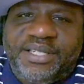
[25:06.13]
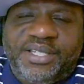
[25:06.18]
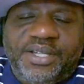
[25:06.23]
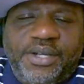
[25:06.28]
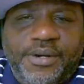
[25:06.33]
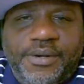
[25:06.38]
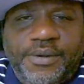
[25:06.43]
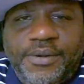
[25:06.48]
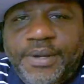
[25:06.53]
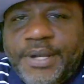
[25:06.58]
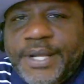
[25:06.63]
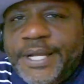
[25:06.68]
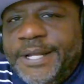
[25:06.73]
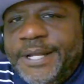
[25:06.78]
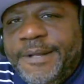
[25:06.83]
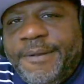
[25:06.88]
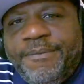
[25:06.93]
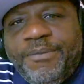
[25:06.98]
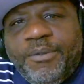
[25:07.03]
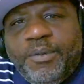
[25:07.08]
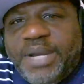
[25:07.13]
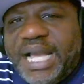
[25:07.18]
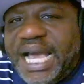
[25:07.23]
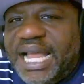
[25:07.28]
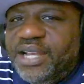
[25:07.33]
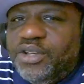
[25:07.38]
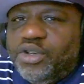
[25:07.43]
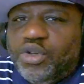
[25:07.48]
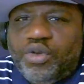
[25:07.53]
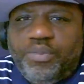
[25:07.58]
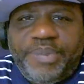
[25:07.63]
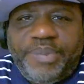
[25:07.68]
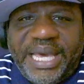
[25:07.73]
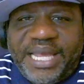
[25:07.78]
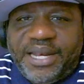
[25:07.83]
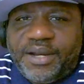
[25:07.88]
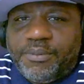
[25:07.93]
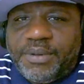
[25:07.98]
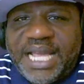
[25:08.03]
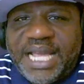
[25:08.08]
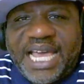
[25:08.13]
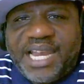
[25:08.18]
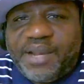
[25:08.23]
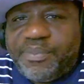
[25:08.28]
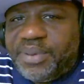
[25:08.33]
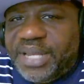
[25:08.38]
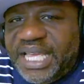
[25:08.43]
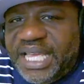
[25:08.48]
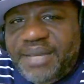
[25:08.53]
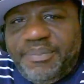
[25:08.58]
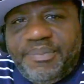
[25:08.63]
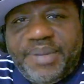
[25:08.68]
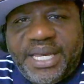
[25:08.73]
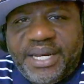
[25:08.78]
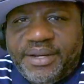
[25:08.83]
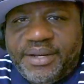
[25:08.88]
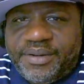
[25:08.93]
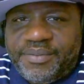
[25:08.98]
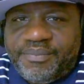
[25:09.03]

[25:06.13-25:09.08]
So we got to do better. We got to play better.